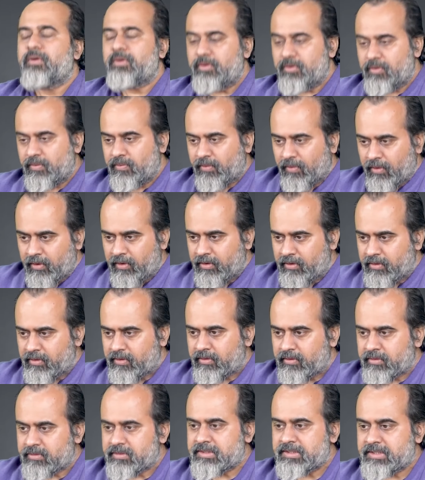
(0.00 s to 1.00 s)
You want
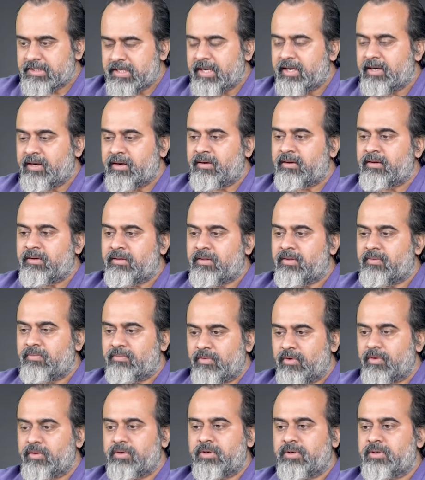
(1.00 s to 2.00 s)
to send the
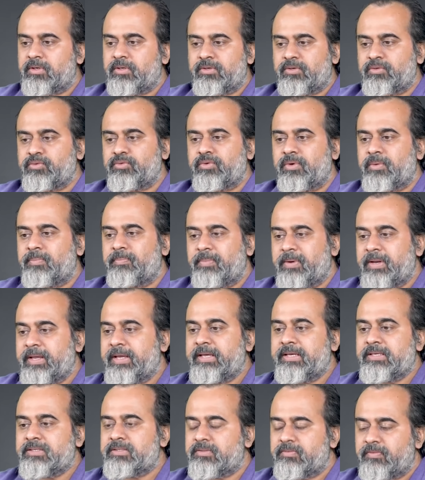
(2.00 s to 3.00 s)
water to a
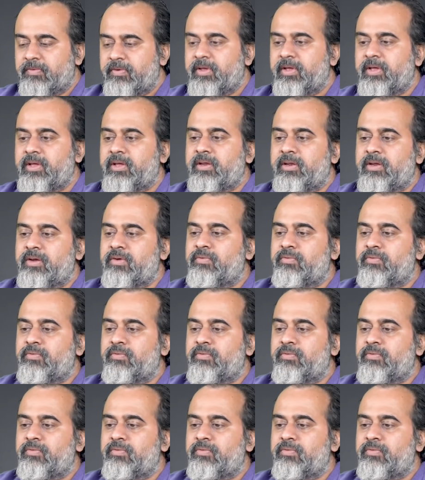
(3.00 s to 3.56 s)
place where